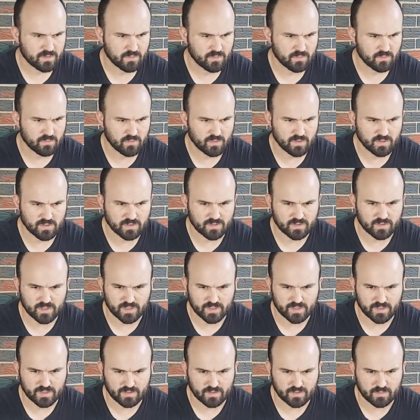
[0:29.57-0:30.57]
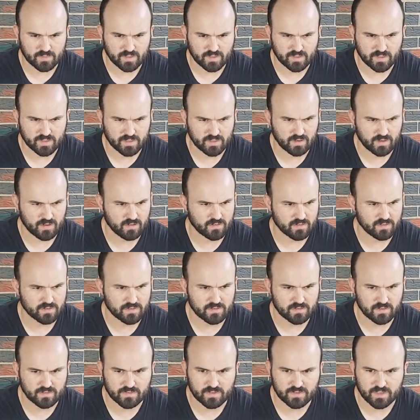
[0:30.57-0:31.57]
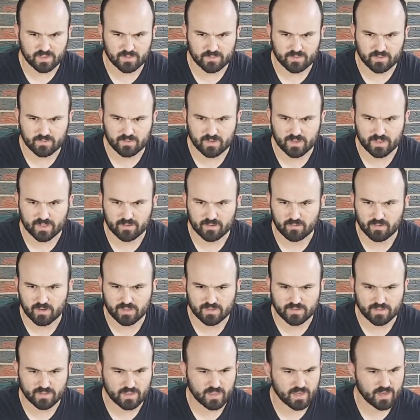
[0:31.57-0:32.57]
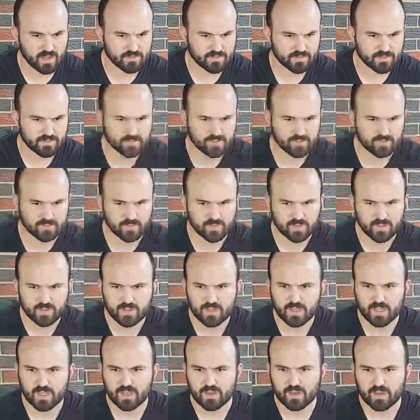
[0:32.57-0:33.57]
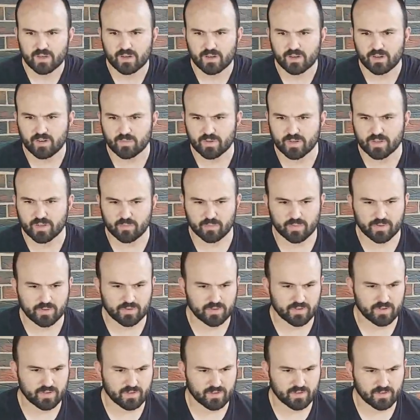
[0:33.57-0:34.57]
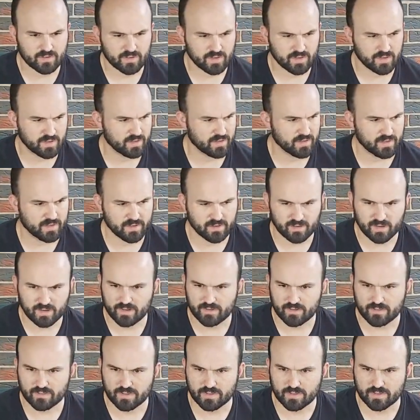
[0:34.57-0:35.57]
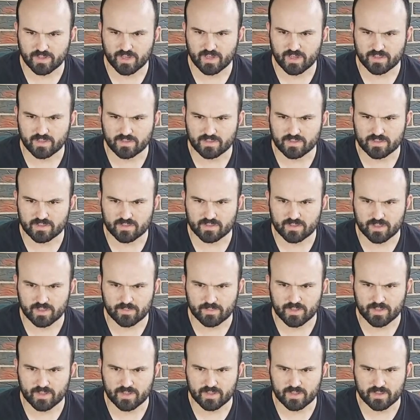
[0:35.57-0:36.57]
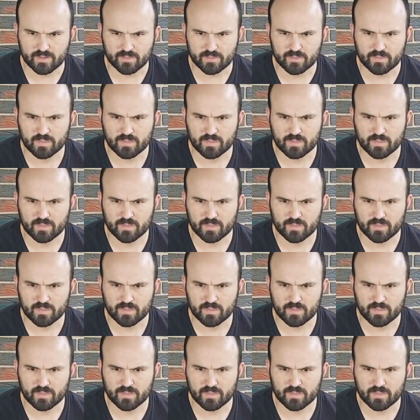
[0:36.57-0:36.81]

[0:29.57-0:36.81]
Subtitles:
1 second. Let me get all this stuff set up to where I can watch the live stream on my computer and interact with you guys at the same time.